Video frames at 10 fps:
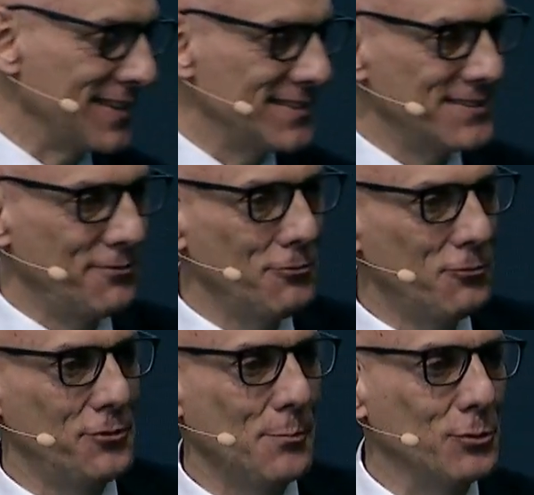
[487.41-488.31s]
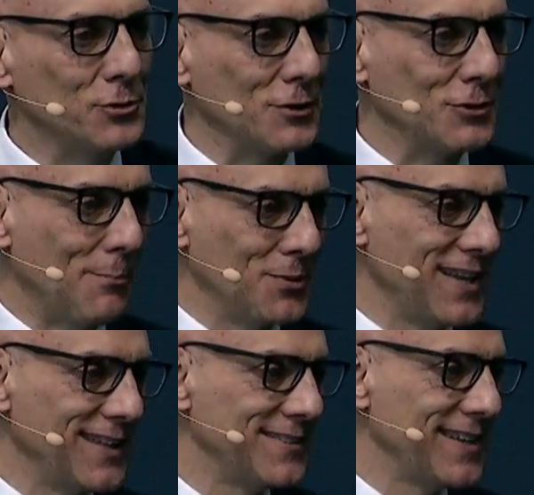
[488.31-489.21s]
And if you put on top of
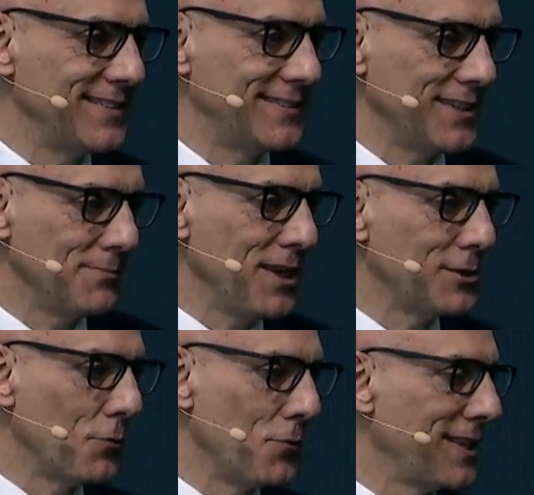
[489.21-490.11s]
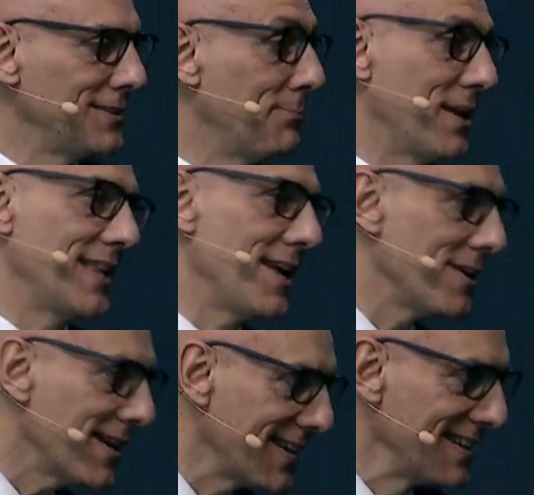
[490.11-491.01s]
that in the middle we had the
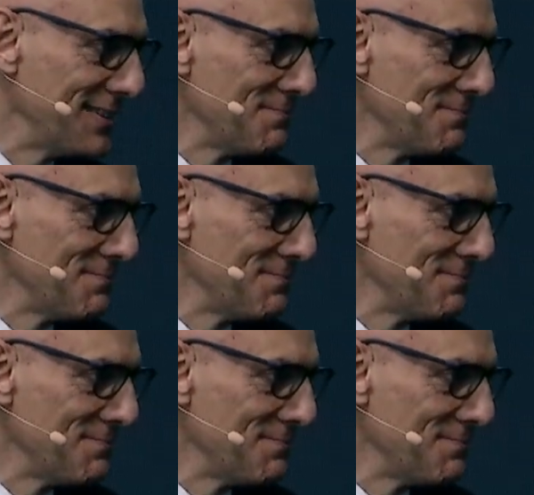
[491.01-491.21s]
pandemic,